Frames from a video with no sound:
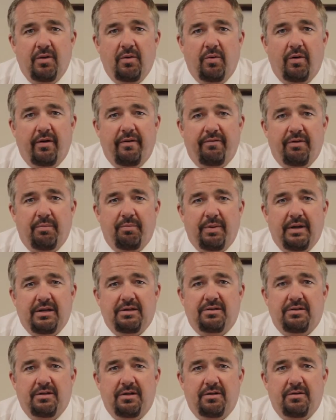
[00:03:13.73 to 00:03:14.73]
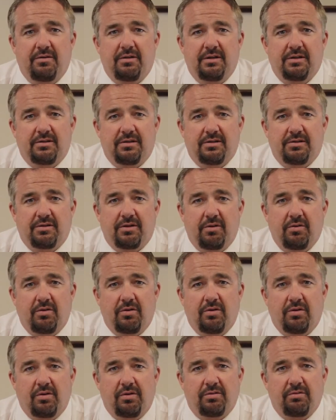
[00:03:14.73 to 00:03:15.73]
One of the best known is the
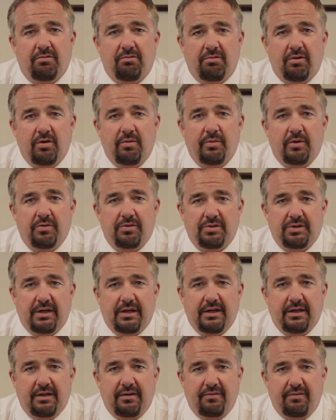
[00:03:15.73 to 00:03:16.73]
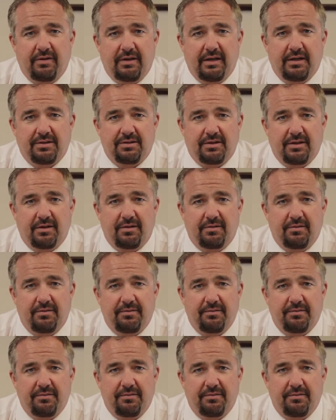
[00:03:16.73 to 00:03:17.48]
so-called robo-signing fiasco.